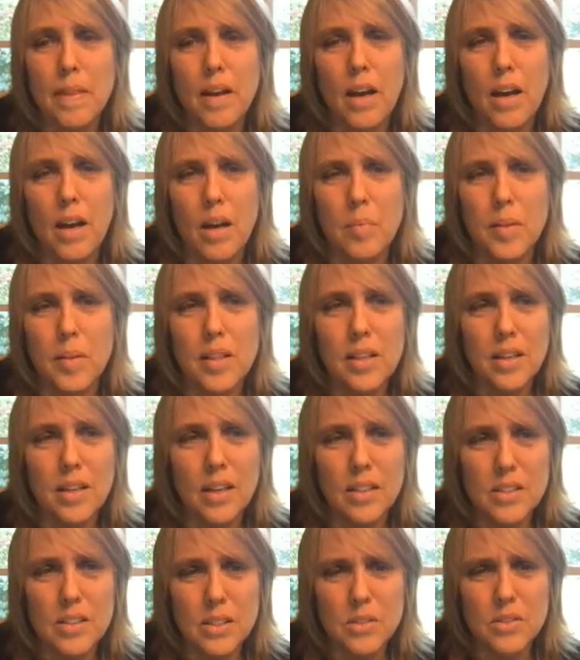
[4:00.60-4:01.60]
And then
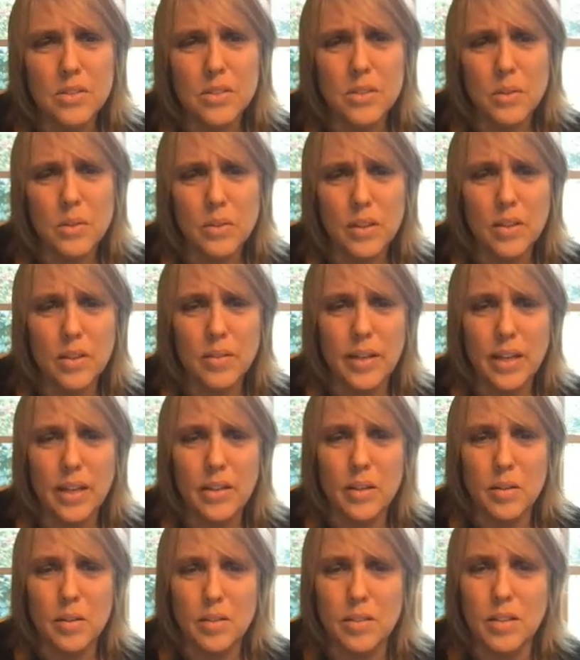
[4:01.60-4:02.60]
also just going around
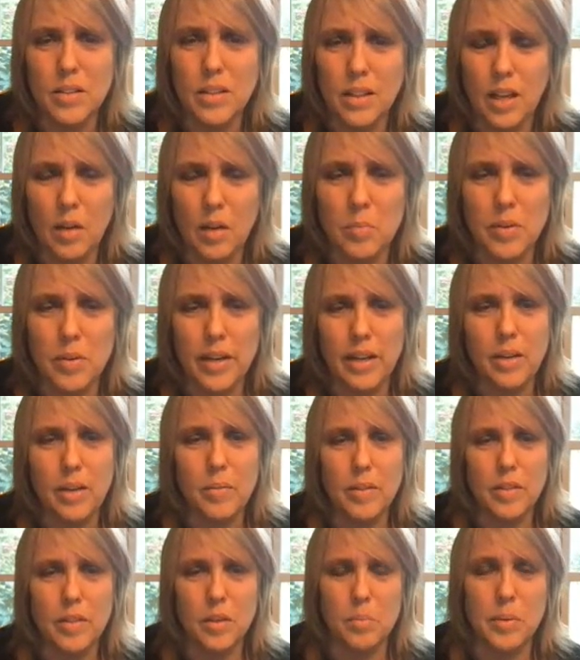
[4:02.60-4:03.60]
and collaborating
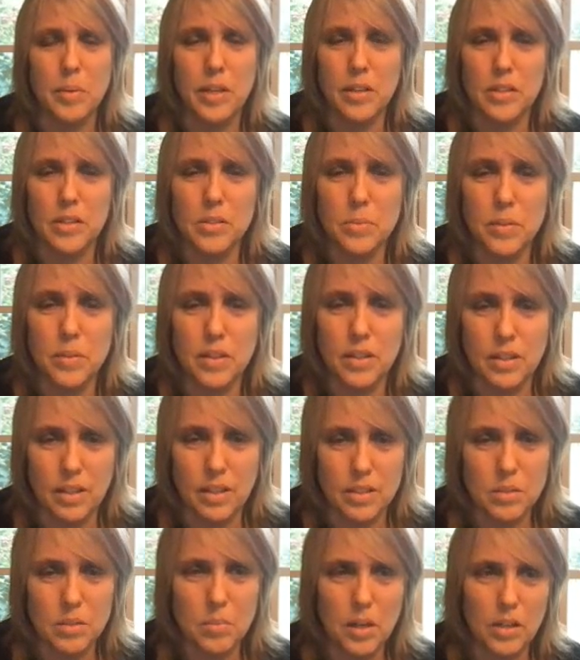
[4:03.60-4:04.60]
with their peers, with their
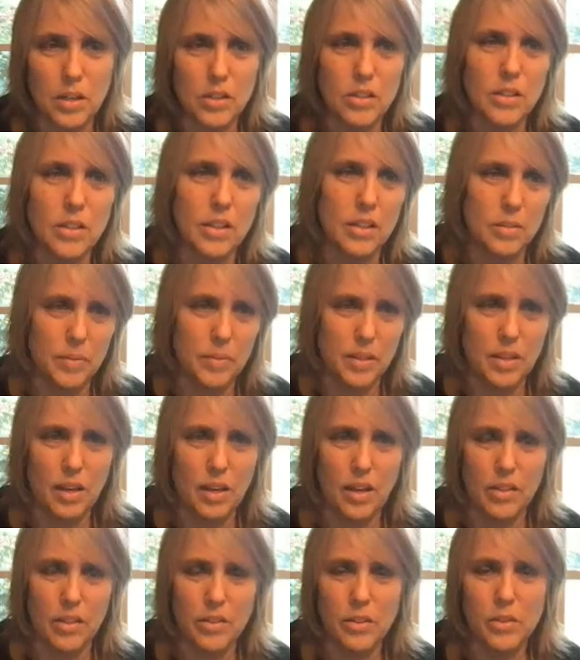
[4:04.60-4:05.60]
desk partner, and then with the
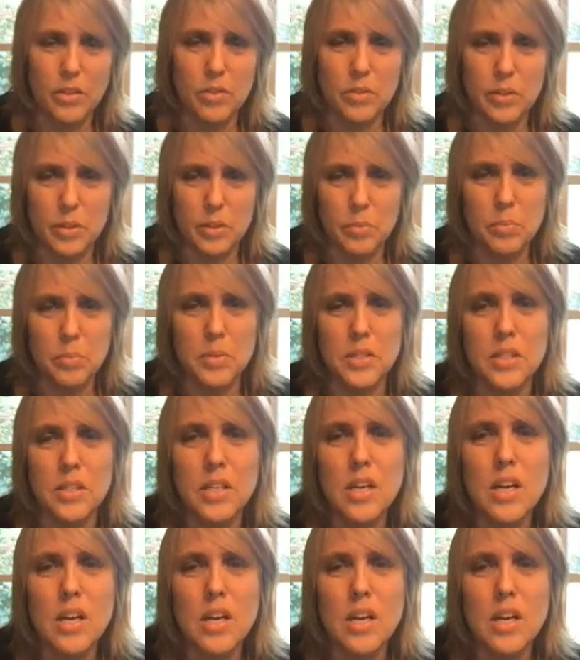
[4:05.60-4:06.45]
other groups.